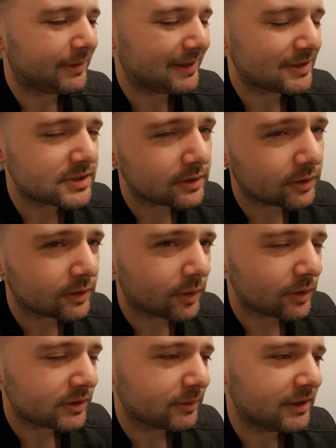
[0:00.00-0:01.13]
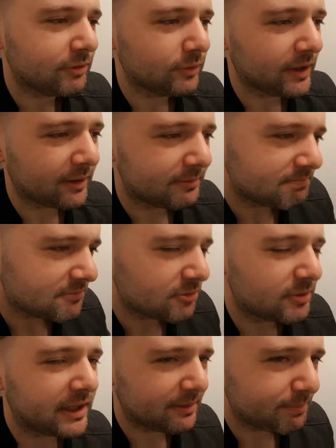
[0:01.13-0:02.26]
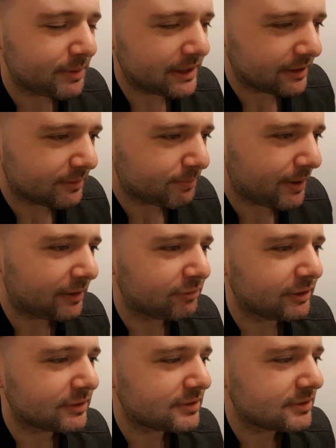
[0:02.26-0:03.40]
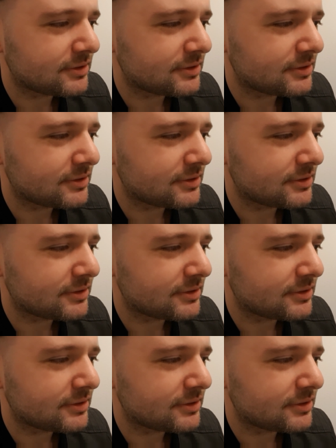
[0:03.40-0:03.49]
it's not going to give you that really big benefit.